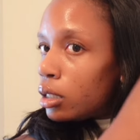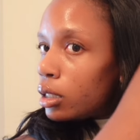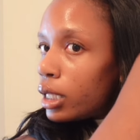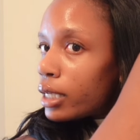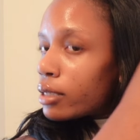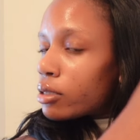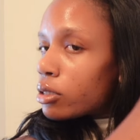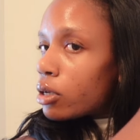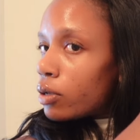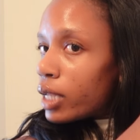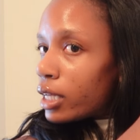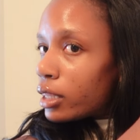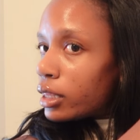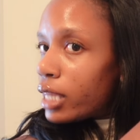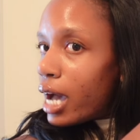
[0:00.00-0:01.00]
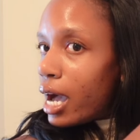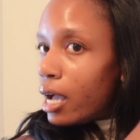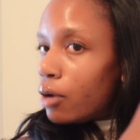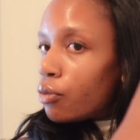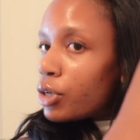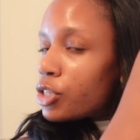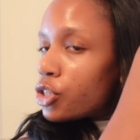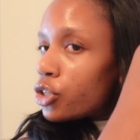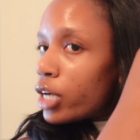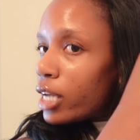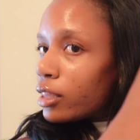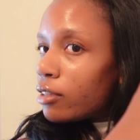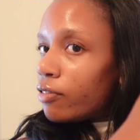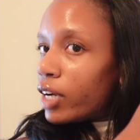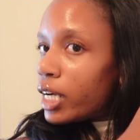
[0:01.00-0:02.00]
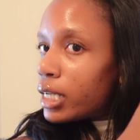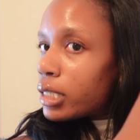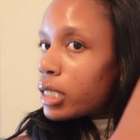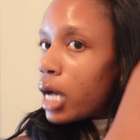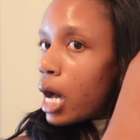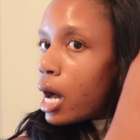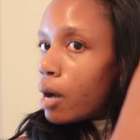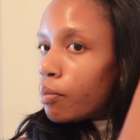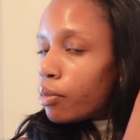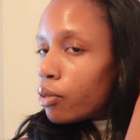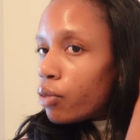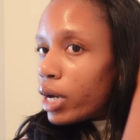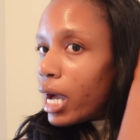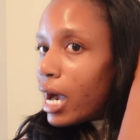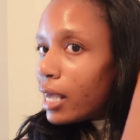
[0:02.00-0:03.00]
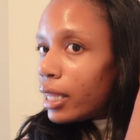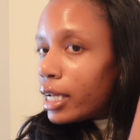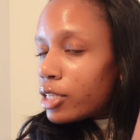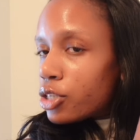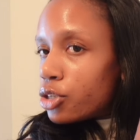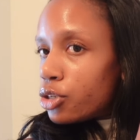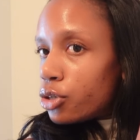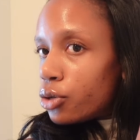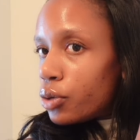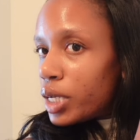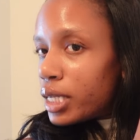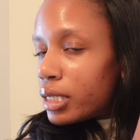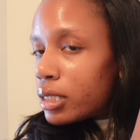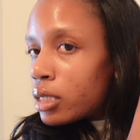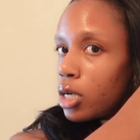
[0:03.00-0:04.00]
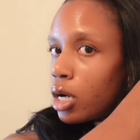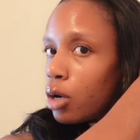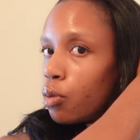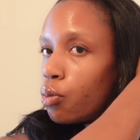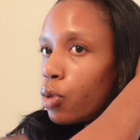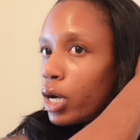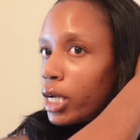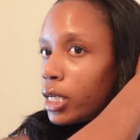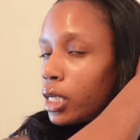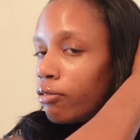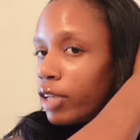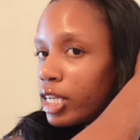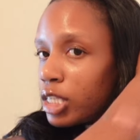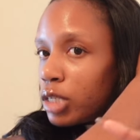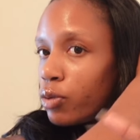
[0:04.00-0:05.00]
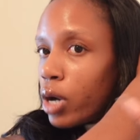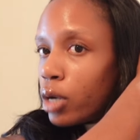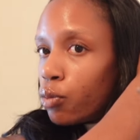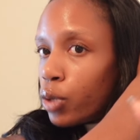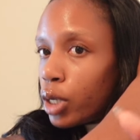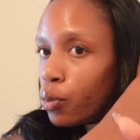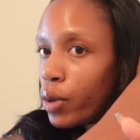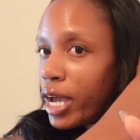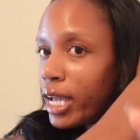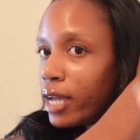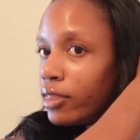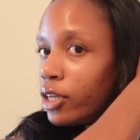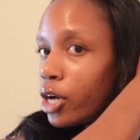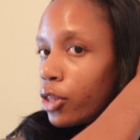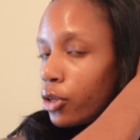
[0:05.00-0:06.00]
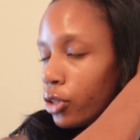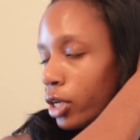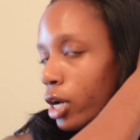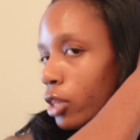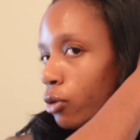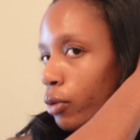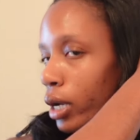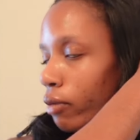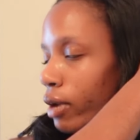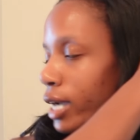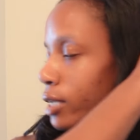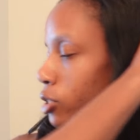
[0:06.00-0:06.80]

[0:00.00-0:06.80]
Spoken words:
Like so, like that. And once you're at the very top, what I like to do is tuck one flexi rod one way and the other way, right?